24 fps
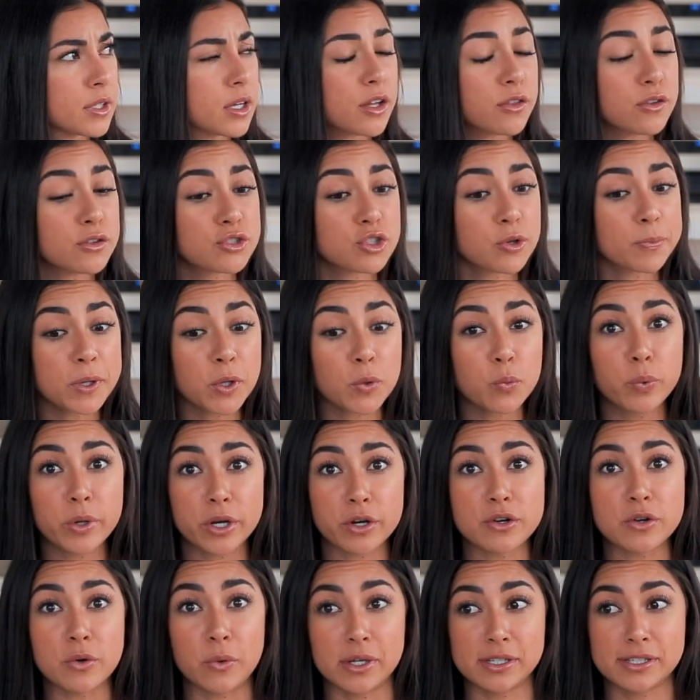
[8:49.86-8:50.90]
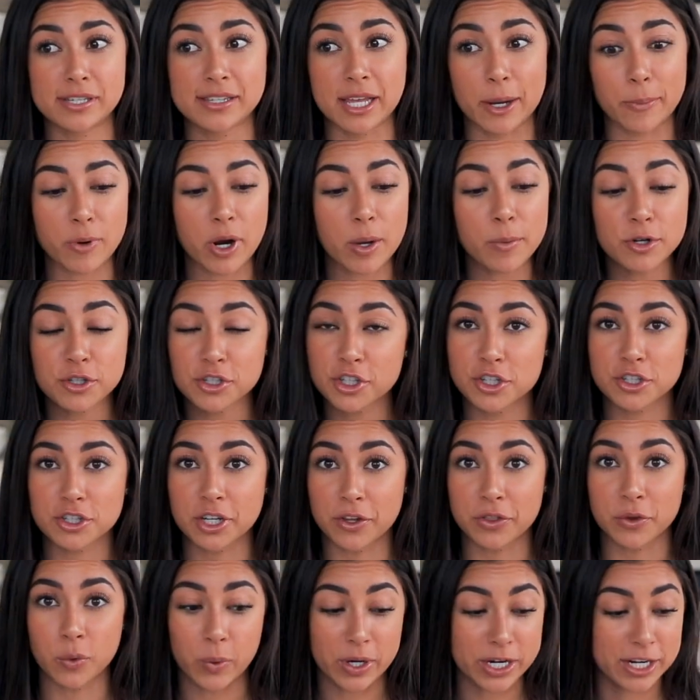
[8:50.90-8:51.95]
God, there's so many weird noises. I probably should
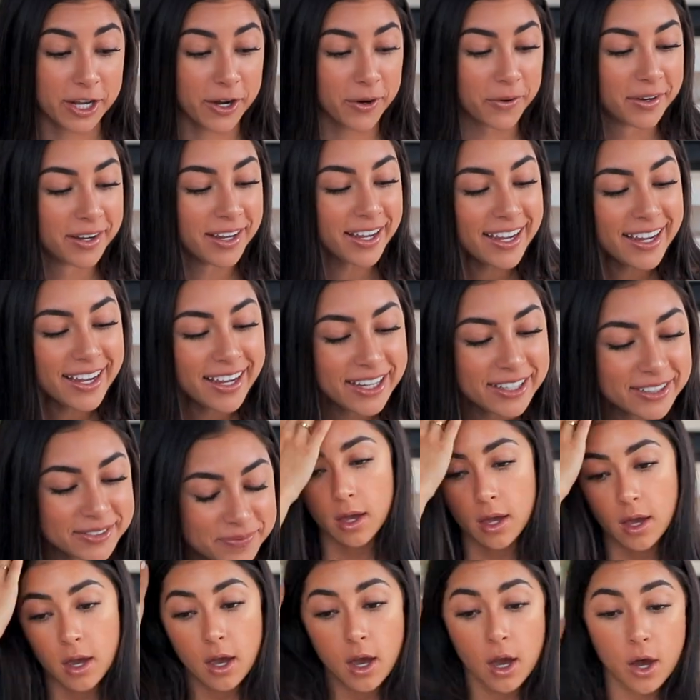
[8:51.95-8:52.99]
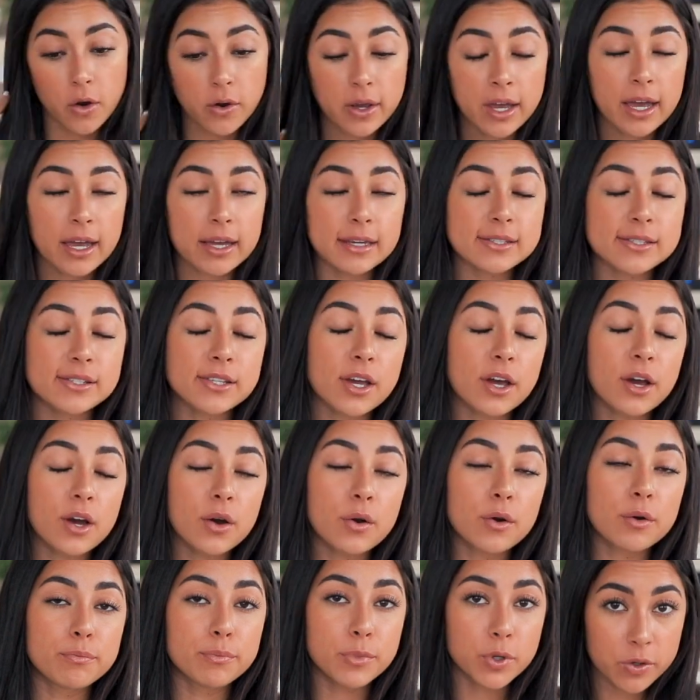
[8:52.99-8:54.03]
shut the window. Okay,
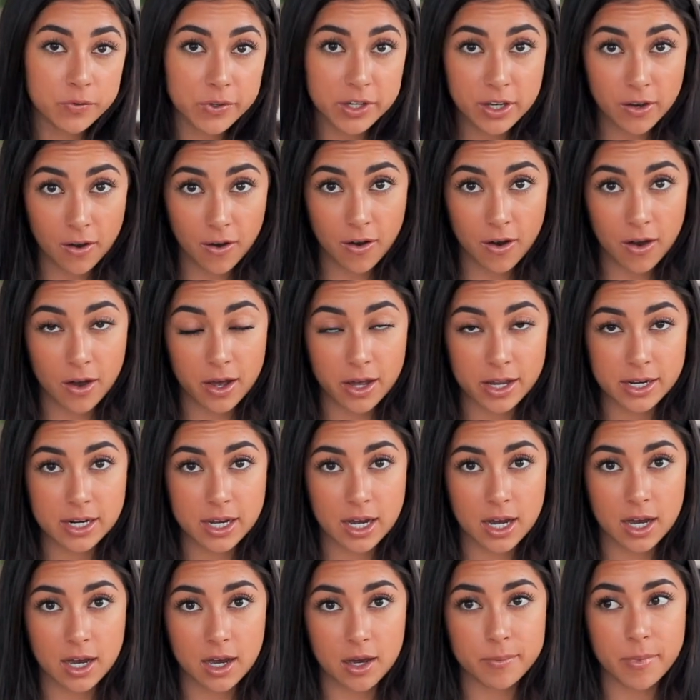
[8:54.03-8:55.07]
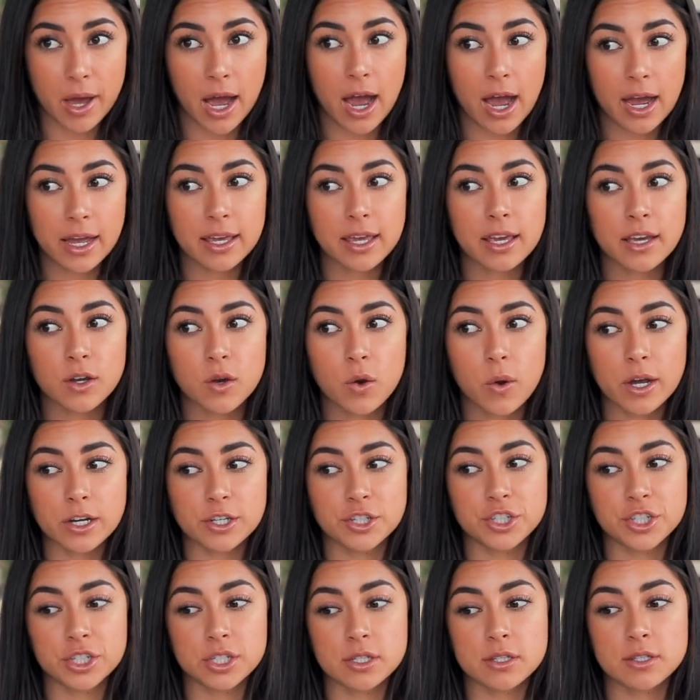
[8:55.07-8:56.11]
so moving on. Um, I get
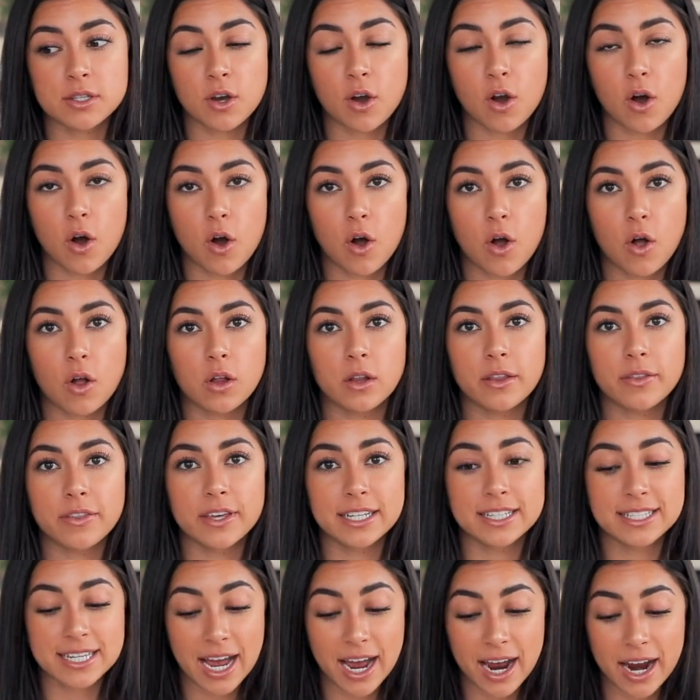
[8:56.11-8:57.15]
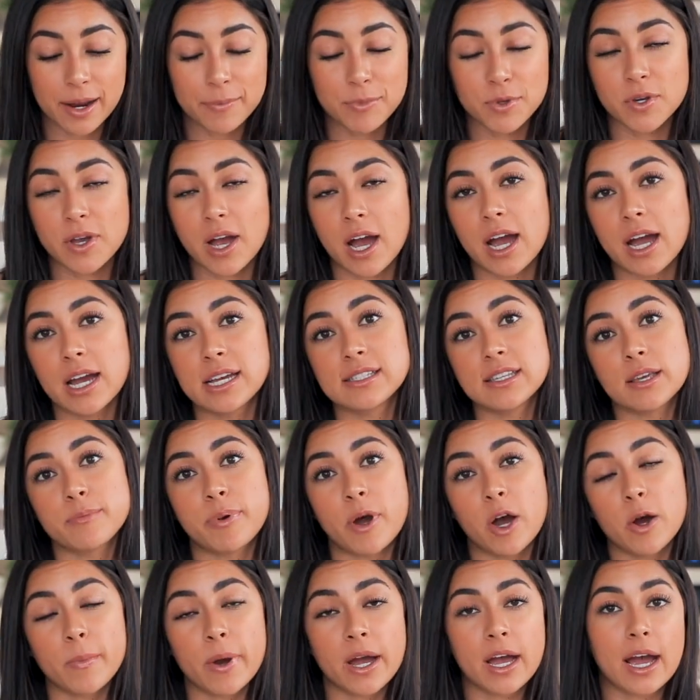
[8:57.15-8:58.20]
questions all the time, you guys,
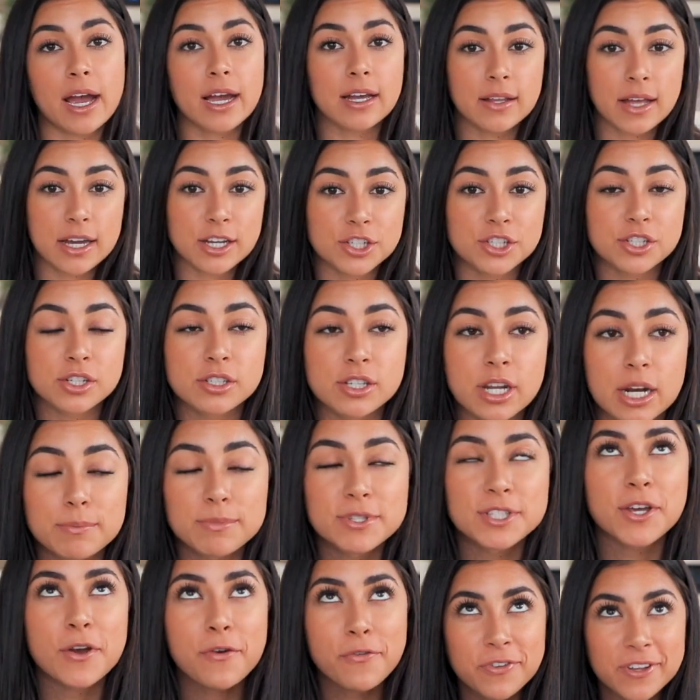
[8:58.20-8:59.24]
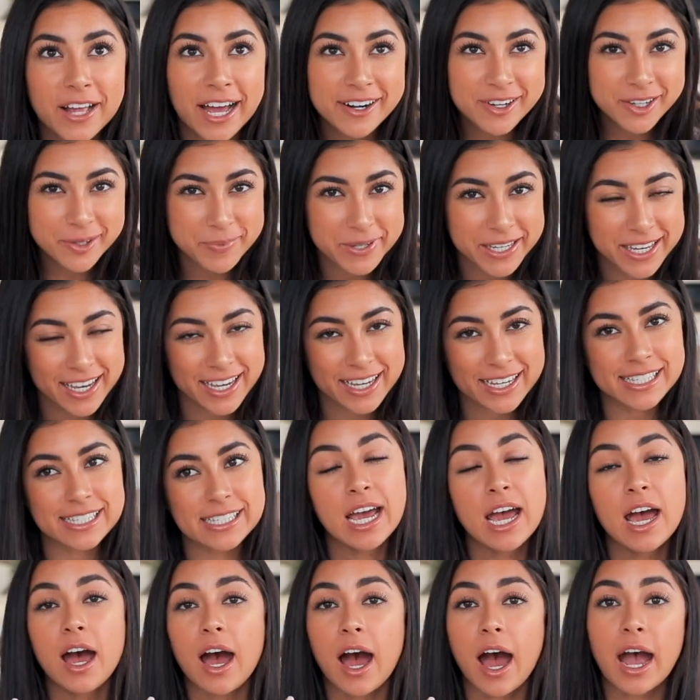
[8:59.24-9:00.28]
about my eyelashes, and I'm so flattered because
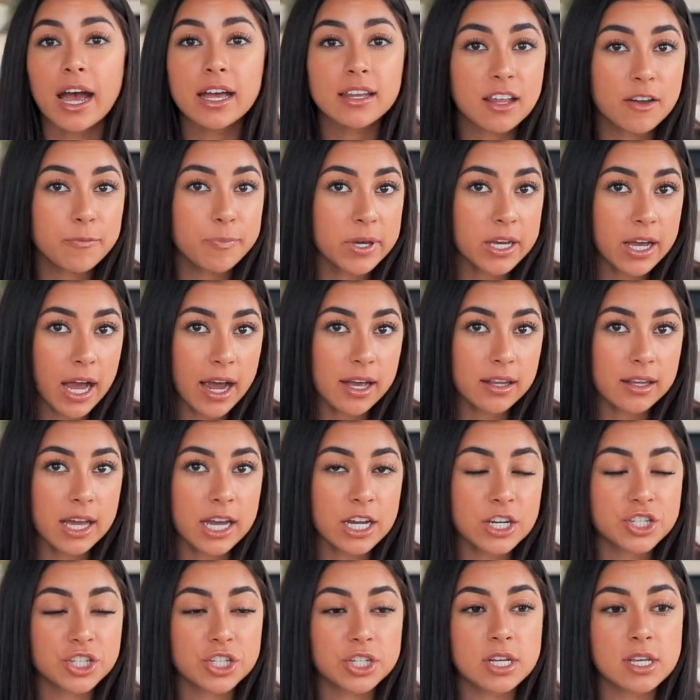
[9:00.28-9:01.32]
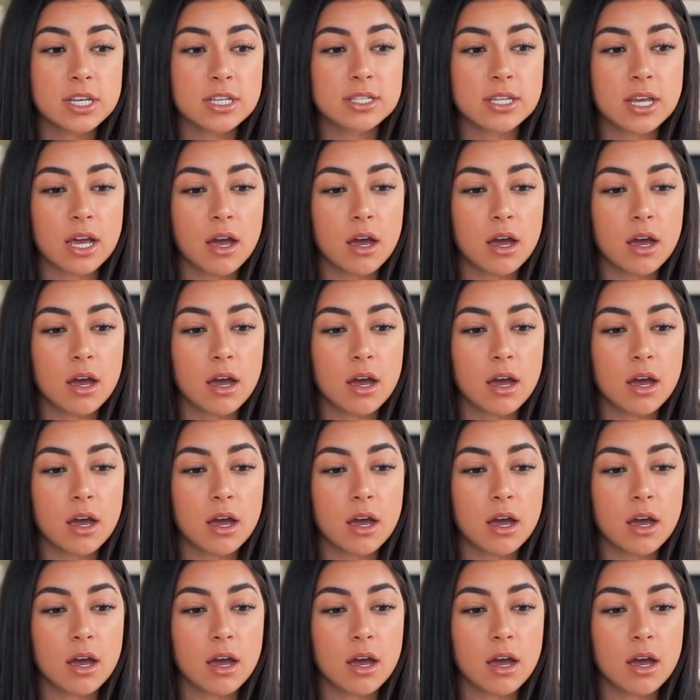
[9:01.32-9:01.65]
I love big eyelashes.